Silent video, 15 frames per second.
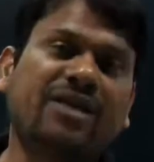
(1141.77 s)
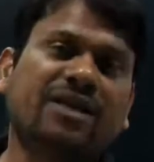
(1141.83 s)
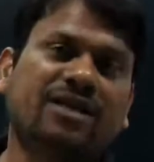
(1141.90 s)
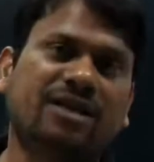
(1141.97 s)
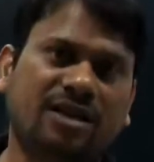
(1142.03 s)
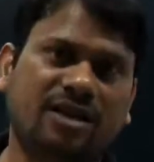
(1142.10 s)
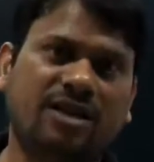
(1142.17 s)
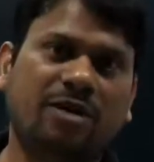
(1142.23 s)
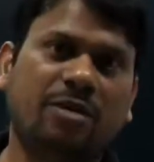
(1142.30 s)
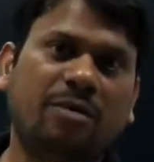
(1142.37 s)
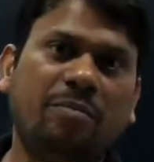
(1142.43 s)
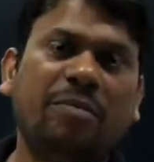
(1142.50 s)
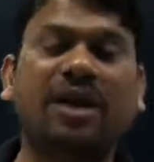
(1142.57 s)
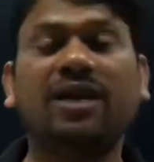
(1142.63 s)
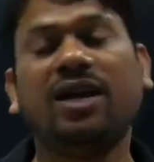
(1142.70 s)
than
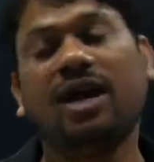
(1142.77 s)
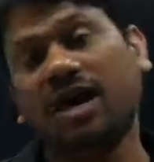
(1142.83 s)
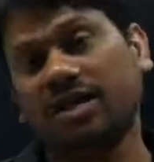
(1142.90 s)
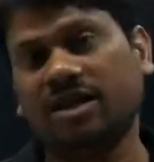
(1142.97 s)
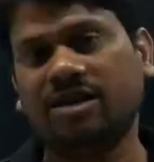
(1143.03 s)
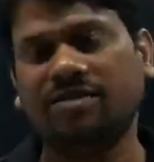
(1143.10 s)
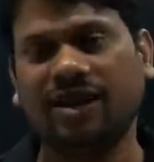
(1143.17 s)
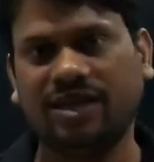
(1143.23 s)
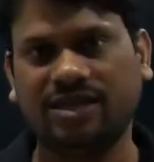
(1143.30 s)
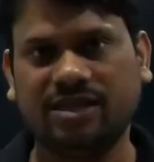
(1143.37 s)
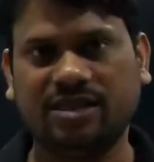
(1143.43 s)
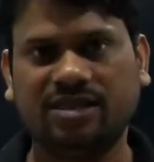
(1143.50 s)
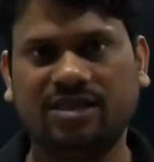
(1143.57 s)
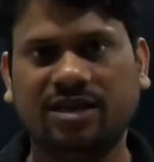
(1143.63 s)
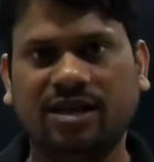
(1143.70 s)
many other
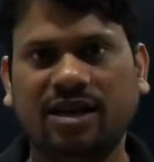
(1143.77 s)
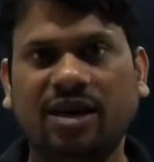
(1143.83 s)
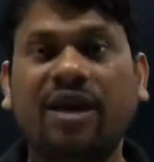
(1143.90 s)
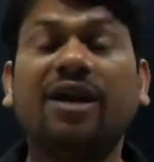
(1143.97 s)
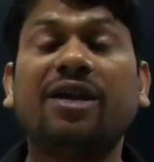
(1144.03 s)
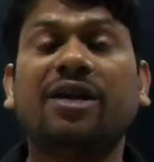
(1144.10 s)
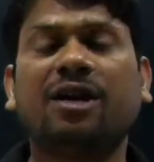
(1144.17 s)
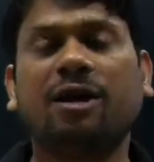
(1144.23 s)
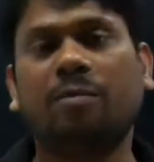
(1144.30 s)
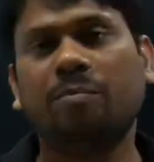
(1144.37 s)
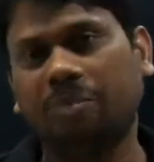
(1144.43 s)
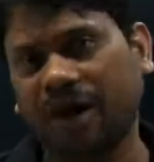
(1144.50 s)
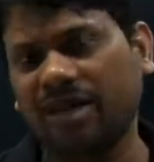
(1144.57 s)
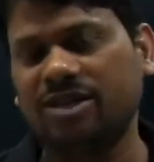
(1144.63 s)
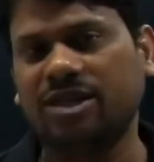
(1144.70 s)
devices in
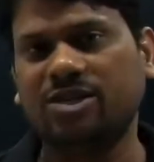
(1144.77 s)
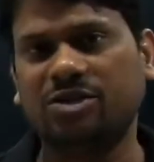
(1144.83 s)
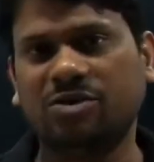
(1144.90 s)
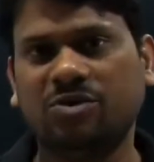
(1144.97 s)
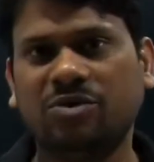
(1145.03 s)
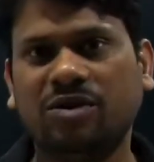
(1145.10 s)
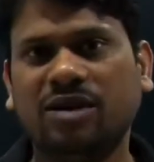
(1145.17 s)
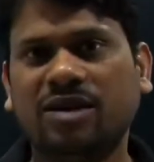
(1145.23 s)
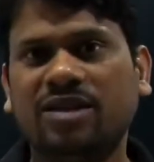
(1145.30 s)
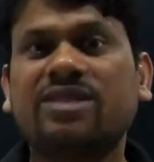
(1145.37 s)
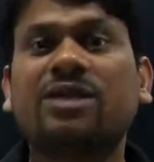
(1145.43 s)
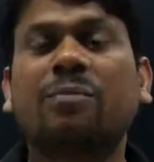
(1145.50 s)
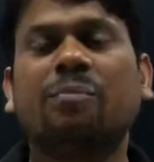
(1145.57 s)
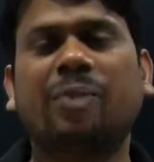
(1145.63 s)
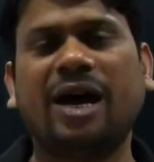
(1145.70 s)
comparison to
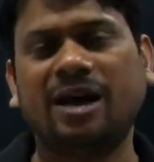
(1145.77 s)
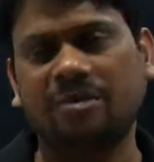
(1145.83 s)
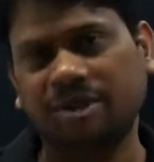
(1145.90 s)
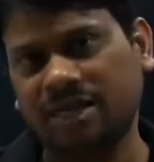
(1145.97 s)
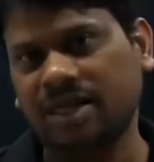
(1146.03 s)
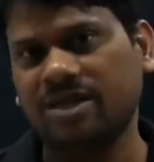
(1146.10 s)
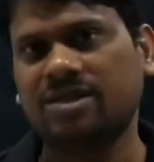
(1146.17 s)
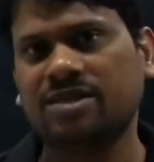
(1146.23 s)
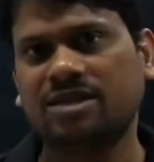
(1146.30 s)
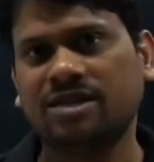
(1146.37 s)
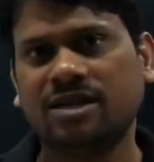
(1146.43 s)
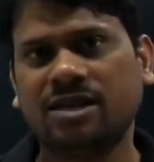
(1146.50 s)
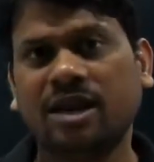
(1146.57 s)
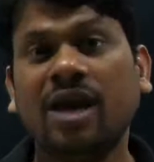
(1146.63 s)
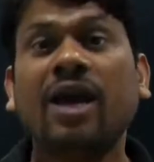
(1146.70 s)
some parameters,
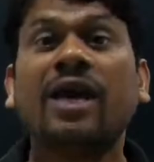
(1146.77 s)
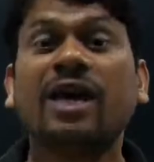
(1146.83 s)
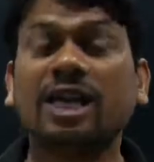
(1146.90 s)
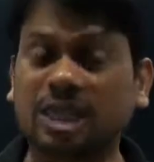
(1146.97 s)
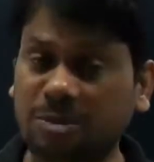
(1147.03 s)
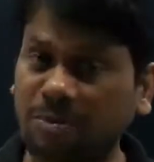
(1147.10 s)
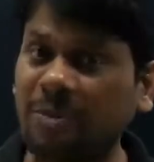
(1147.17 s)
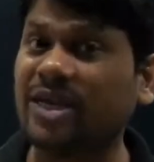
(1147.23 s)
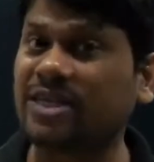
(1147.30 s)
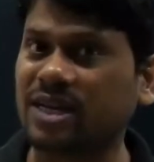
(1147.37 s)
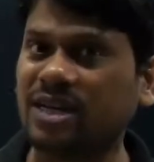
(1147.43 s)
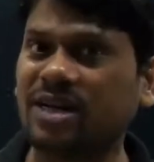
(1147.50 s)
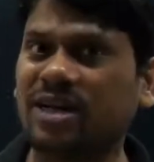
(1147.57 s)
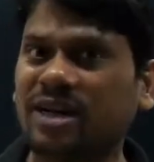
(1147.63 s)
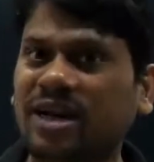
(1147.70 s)

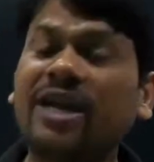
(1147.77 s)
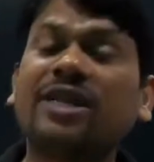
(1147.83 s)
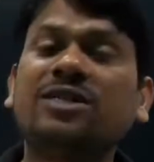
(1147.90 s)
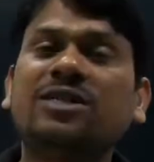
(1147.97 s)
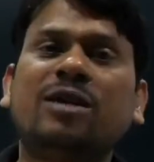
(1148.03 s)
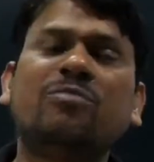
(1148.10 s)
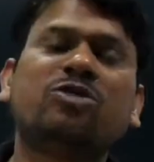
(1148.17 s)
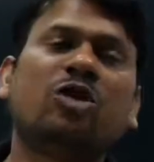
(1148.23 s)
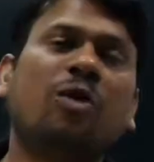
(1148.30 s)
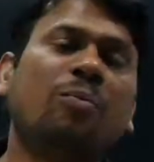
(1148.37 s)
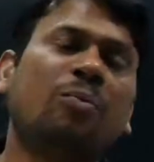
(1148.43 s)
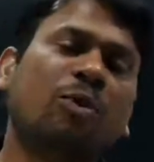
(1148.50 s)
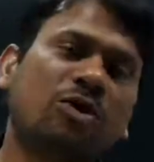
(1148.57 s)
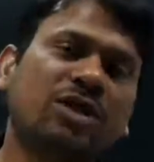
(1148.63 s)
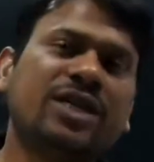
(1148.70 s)
especially in terms
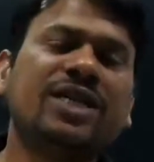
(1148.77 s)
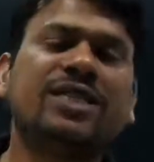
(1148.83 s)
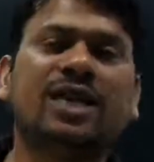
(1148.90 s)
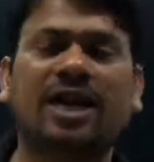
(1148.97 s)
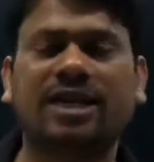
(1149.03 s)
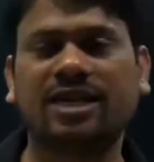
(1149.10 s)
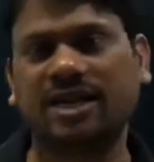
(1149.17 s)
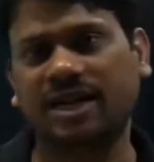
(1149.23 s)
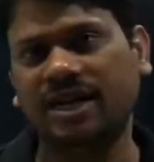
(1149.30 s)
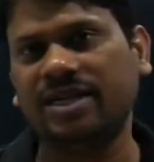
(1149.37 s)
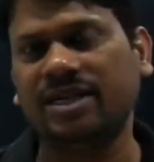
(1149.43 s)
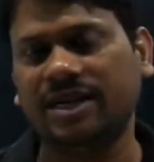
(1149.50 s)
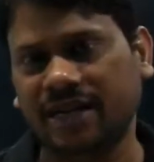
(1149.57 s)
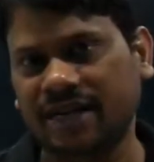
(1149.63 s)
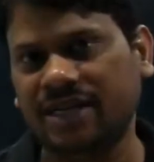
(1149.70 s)
of voltage and current
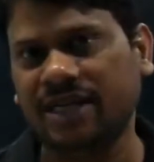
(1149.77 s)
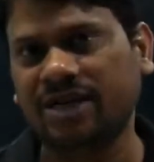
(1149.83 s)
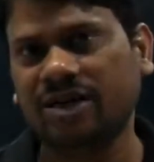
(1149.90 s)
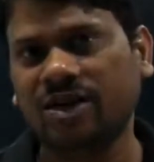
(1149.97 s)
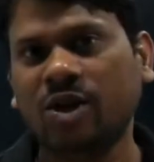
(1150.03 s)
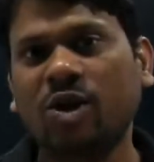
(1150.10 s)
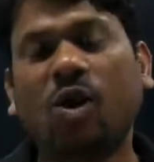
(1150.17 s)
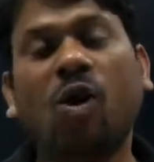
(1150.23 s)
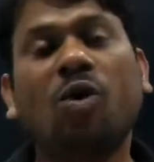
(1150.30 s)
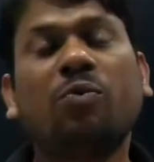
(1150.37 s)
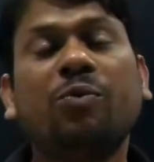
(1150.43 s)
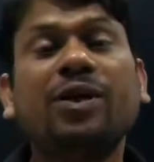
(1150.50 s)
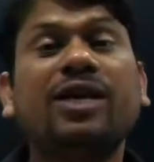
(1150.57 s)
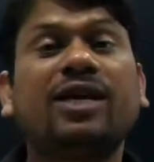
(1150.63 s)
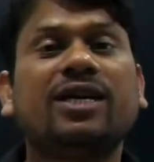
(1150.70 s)
rating, or
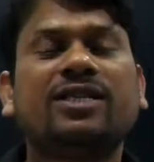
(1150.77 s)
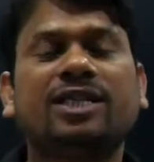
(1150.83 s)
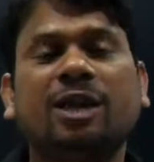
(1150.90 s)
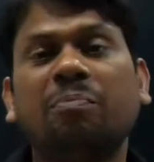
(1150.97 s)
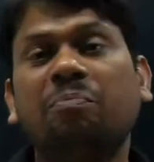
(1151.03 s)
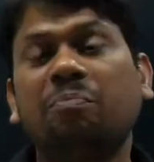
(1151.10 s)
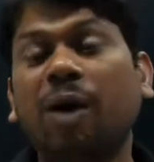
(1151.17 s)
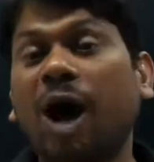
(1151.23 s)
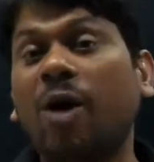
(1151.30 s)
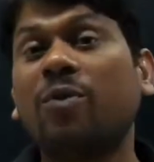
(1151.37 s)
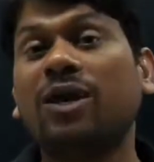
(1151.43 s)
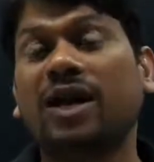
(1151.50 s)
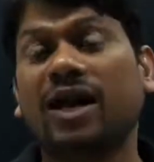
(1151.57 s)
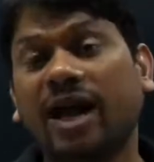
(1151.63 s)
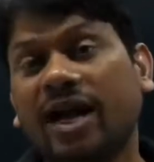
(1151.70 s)
we can say
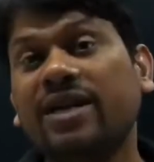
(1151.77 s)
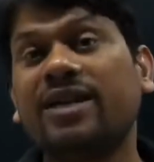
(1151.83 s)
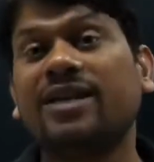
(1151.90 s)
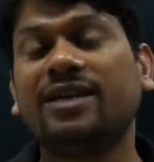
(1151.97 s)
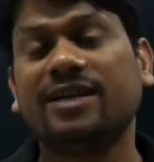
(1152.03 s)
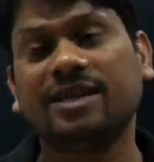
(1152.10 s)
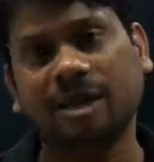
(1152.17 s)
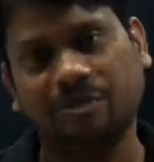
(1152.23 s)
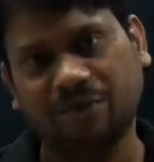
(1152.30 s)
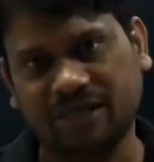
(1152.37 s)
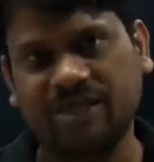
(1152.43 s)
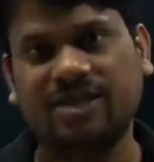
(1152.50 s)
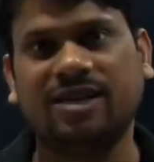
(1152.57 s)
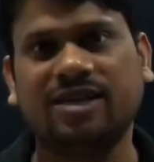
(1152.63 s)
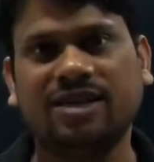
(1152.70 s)
power handling
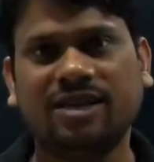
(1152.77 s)
capacity.